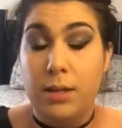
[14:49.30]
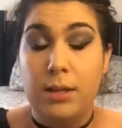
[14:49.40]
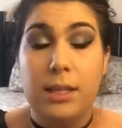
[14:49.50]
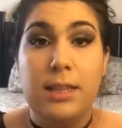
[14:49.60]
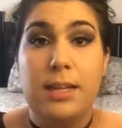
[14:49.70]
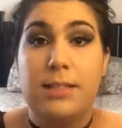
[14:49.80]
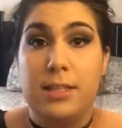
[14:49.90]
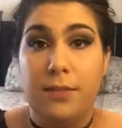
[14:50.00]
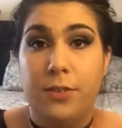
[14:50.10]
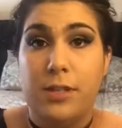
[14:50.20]
I'm going to let that
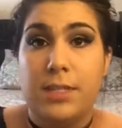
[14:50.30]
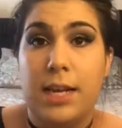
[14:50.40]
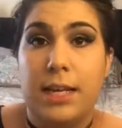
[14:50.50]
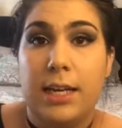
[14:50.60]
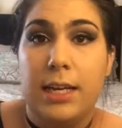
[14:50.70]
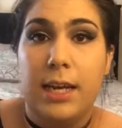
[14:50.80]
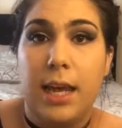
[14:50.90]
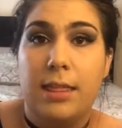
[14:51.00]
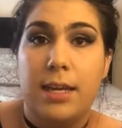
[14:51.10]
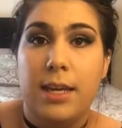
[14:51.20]
sit for a second,
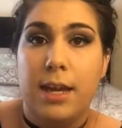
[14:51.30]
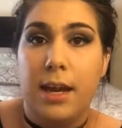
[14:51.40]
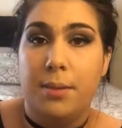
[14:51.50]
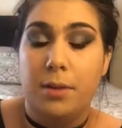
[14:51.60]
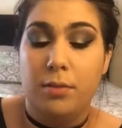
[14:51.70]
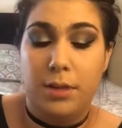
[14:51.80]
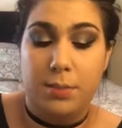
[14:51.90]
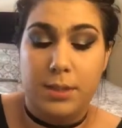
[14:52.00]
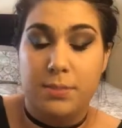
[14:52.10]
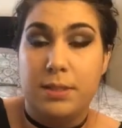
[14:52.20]
and then I'm going
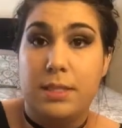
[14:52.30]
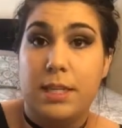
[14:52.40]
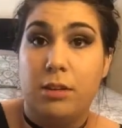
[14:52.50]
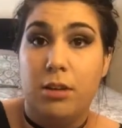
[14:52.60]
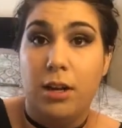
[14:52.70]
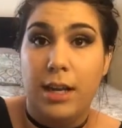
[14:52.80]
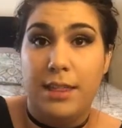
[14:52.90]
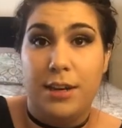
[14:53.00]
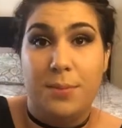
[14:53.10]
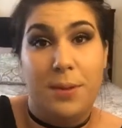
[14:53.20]
to put some concealer on,
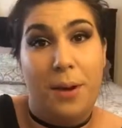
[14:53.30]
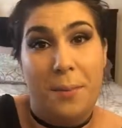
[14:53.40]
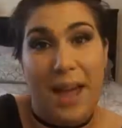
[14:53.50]
and then I'll be